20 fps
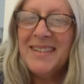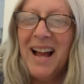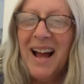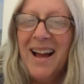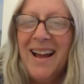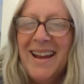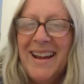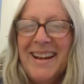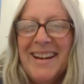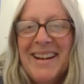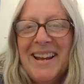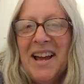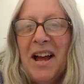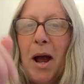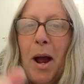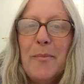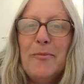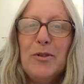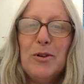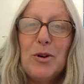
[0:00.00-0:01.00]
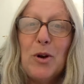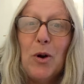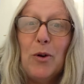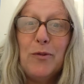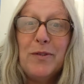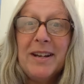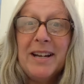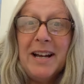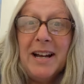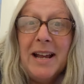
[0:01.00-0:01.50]
Hi, I'm Fru
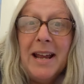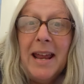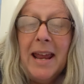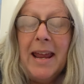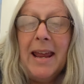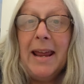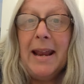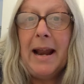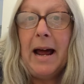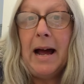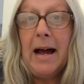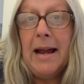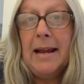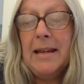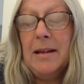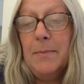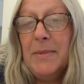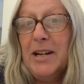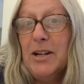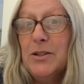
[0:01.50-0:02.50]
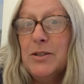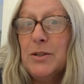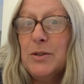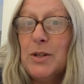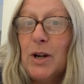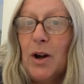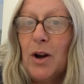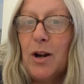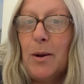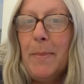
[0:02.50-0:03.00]
Kolfina, and I am here to
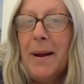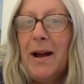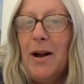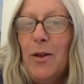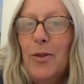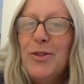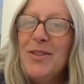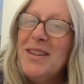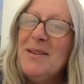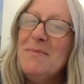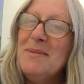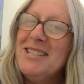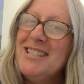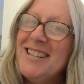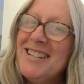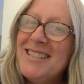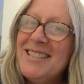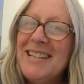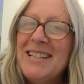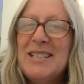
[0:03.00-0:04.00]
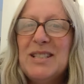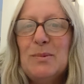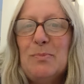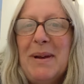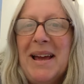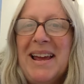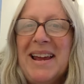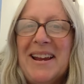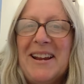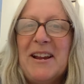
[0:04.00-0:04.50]
talk about the Majestic
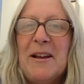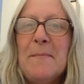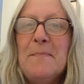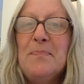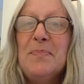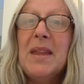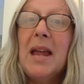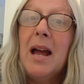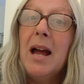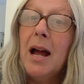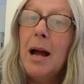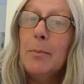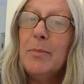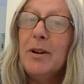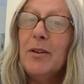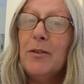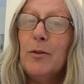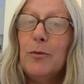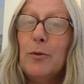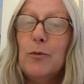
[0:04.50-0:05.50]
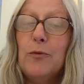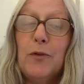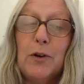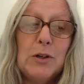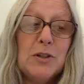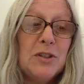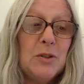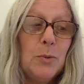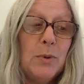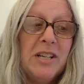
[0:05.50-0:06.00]
Spang. I'm going to
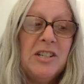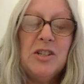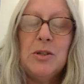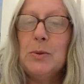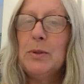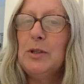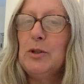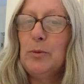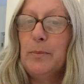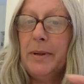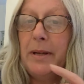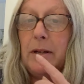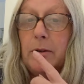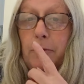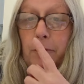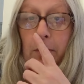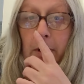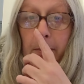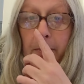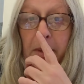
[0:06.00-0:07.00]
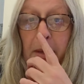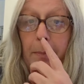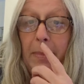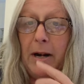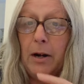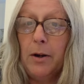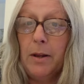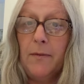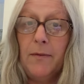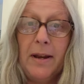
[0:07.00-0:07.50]
first read you a little bit from the
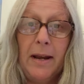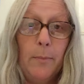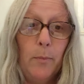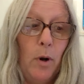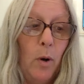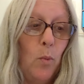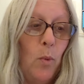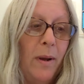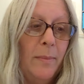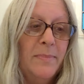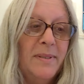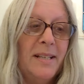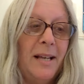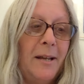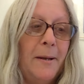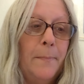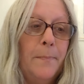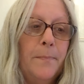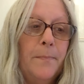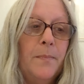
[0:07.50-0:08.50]
Barony of Namron website.